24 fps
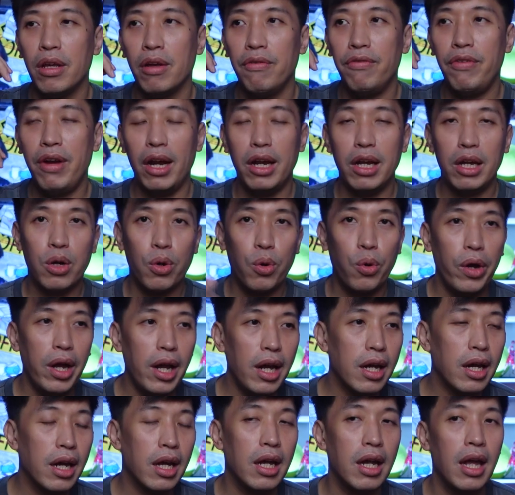very
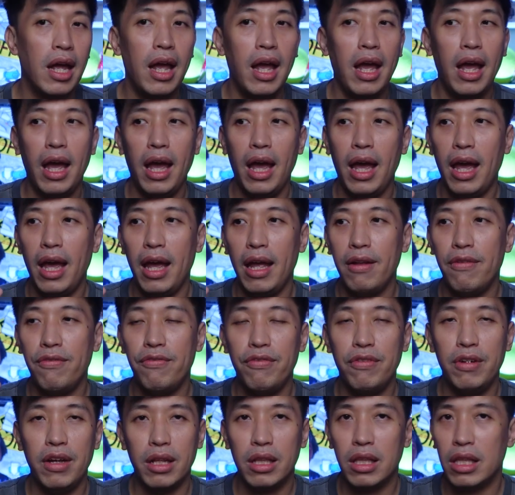quick and
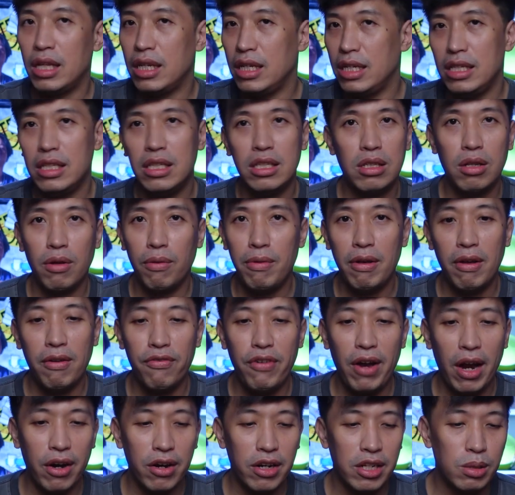it needs to be
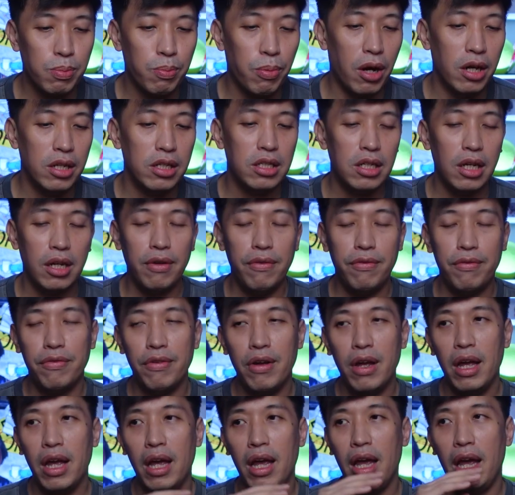very responsive,
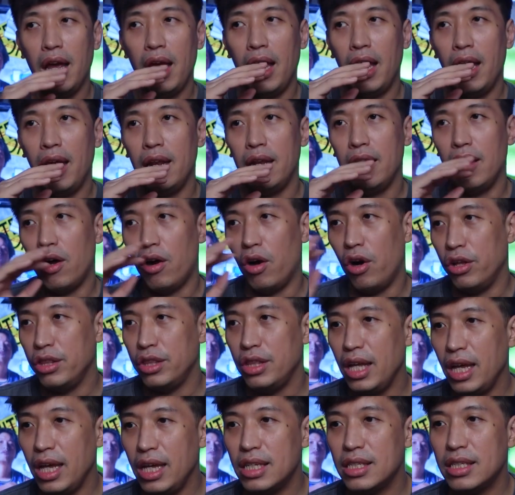and on
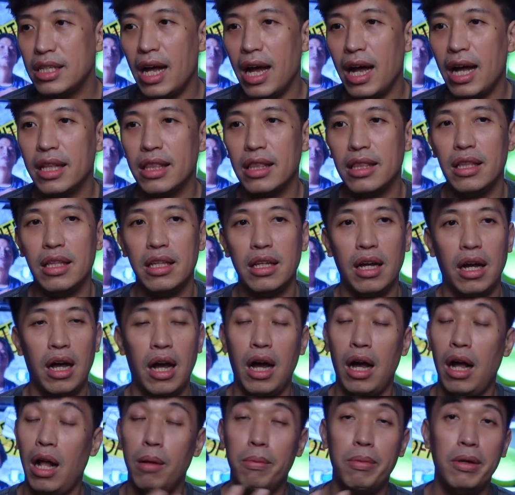days that
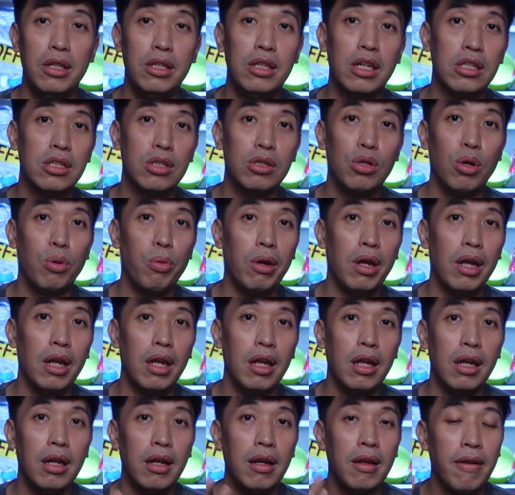I'll be just
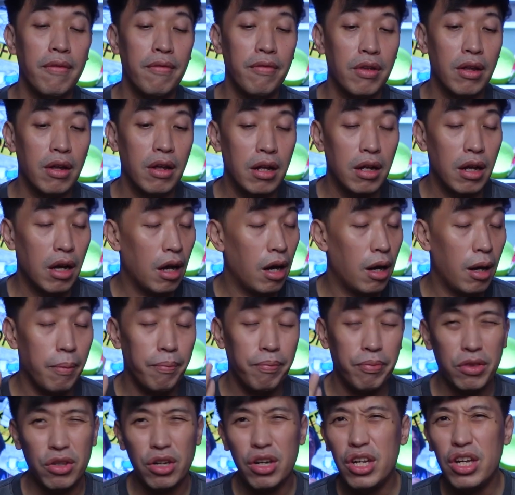doing
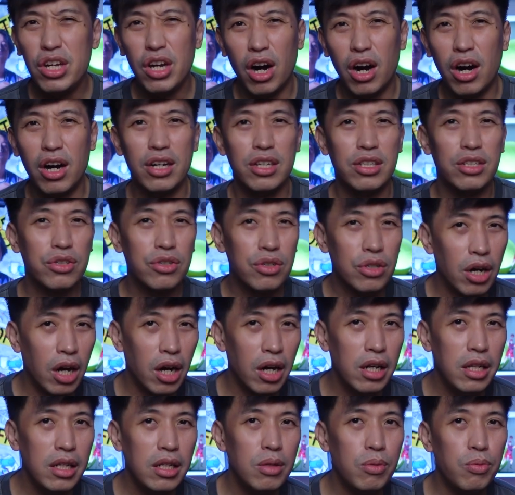3 hours
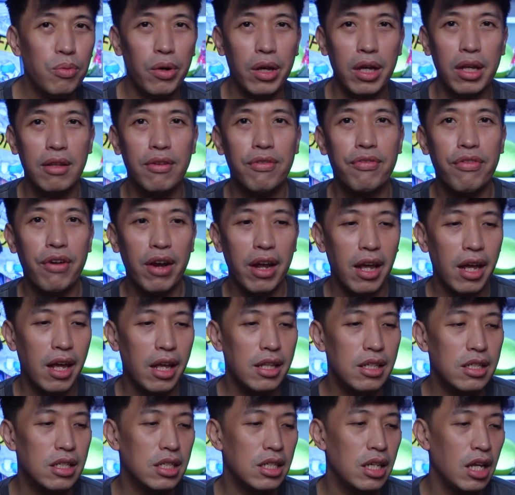run with
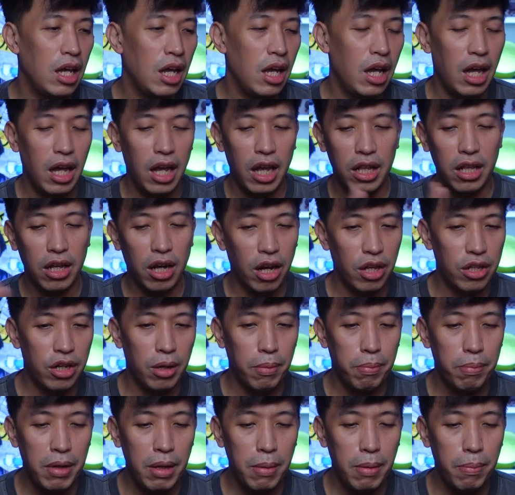friends and
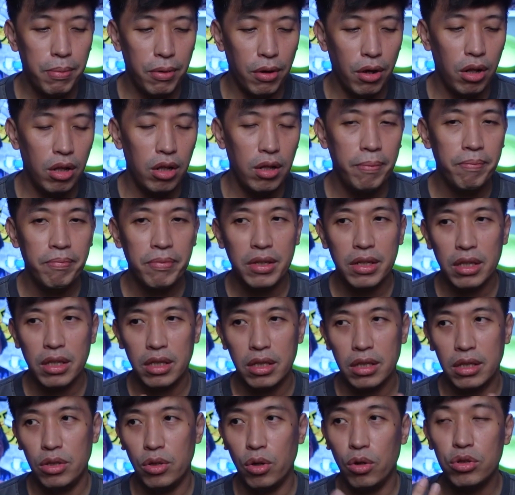other people,
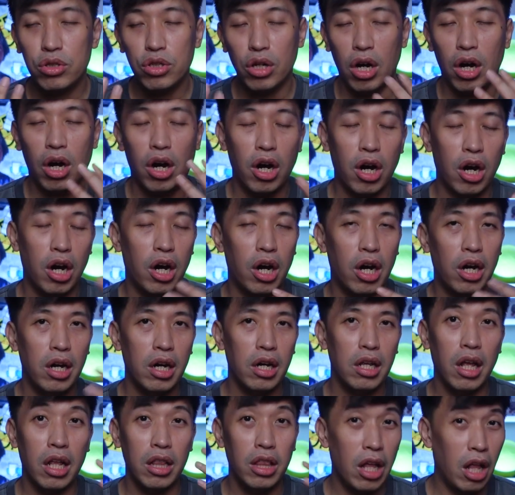those are
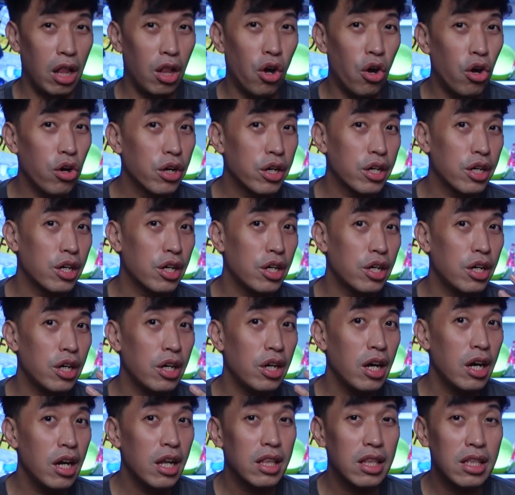the longer
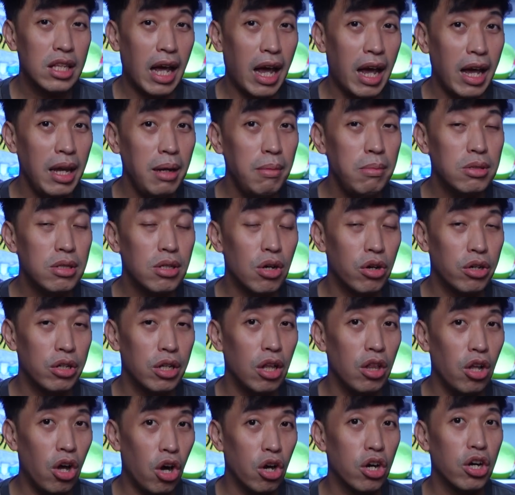times or the
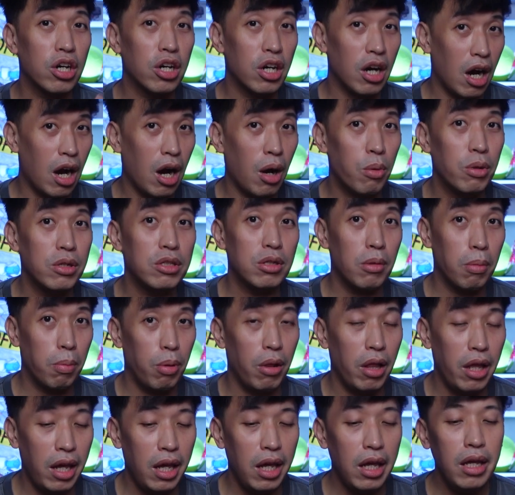longer hours of
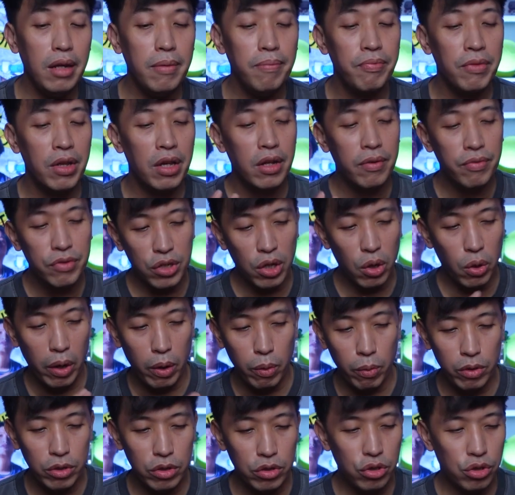playing. So I
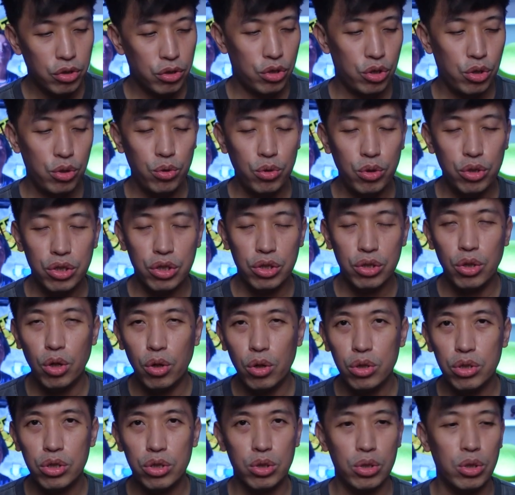would choose
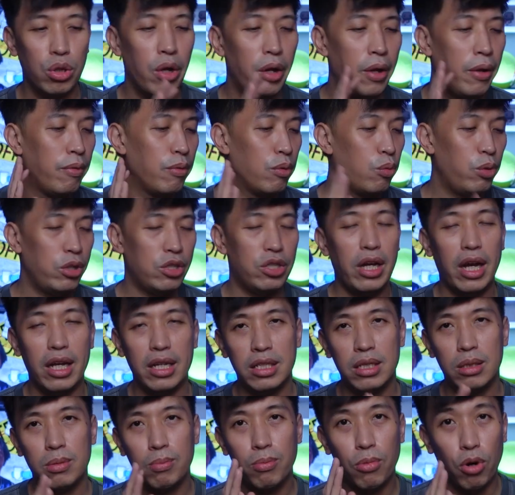those which
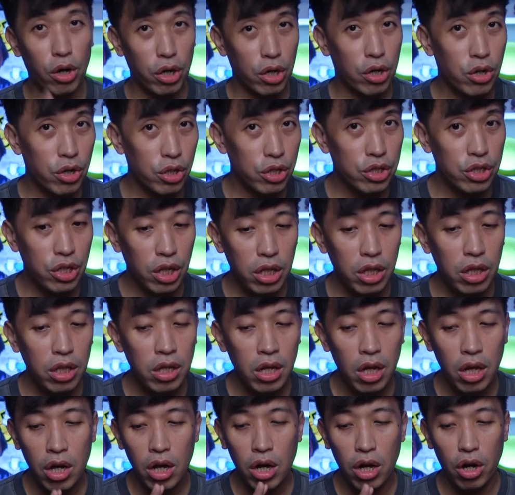has more cushion
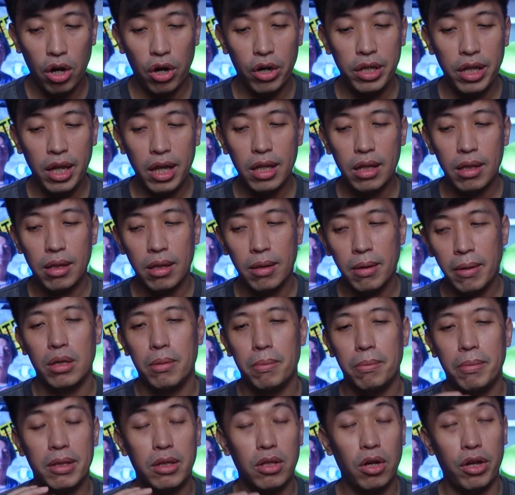on it.
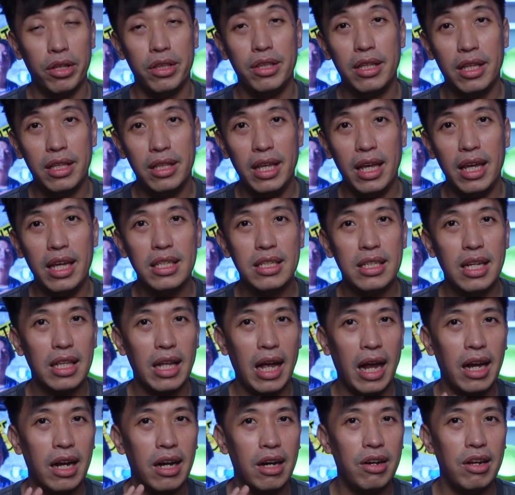But on the days that
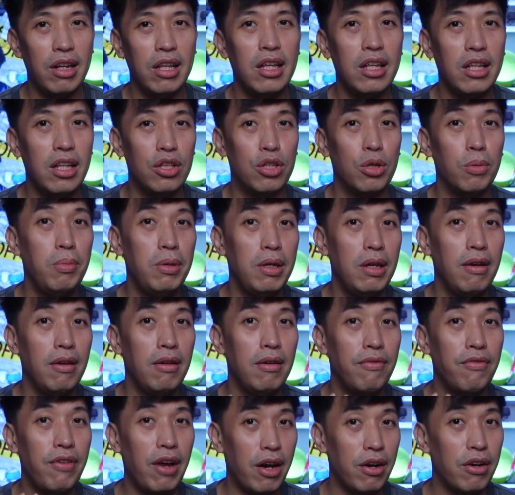I really need to be
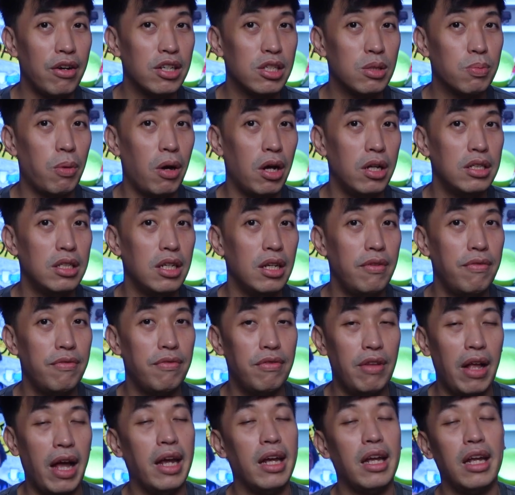very responsive,
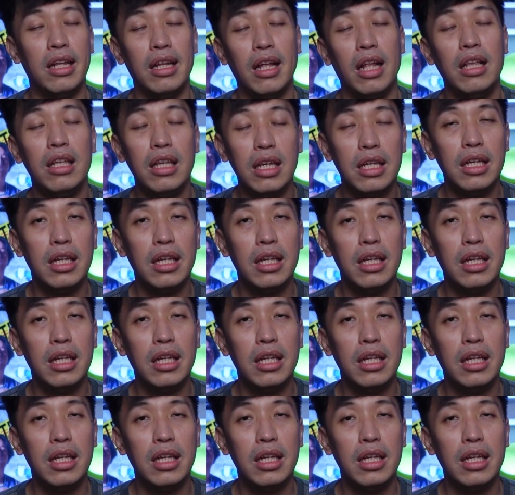like in a league